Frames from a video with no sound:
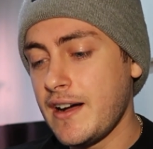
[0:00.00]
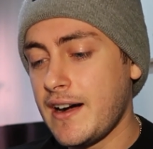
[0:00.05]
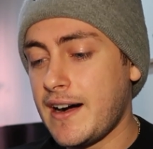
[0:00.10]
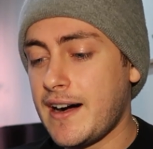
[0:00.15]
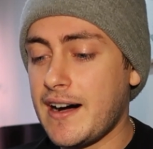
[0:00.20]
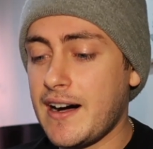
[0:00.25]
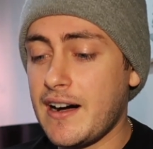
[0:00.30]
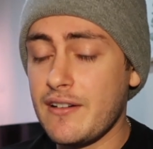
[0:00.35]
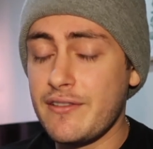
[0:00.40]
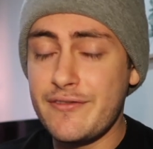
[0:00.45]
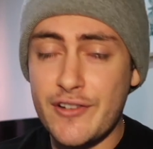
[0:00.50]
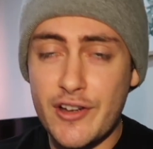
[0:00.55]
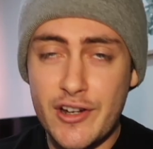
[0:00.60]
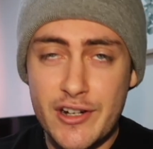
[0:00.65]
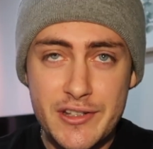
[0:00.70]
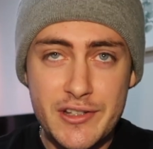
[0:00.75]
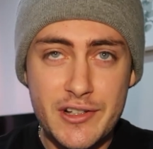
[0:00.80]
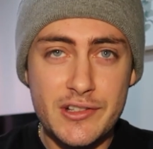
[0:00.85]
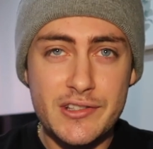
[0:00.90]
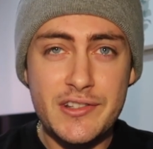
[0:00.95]

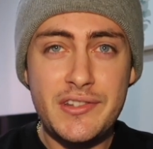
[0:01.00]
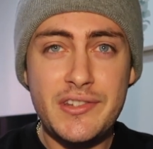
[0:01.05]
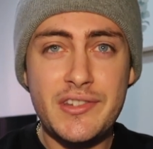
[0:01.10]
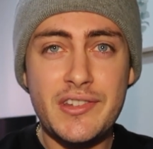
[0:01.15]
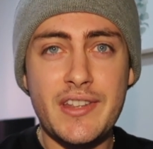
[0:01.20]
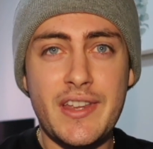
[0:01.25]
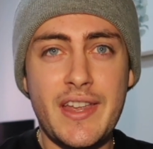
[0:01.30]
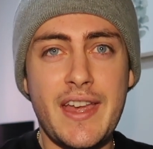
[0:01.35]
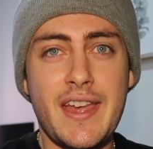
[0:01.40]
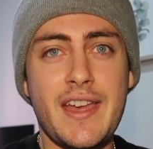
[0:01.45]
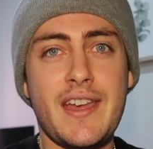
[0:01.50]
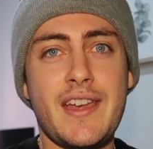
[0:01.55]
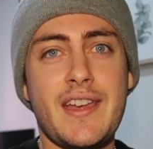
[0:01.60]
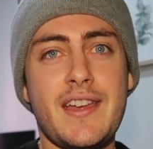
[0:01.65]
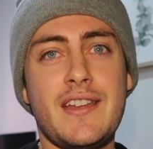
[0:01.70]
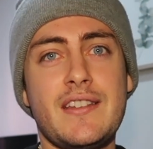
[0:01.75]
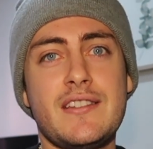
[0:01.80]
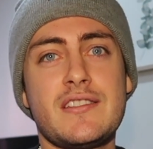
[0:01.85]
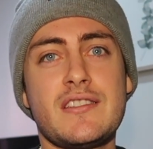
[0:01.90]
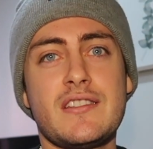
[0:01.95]
$30,
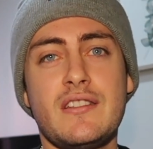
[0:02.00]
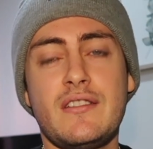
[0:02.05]
and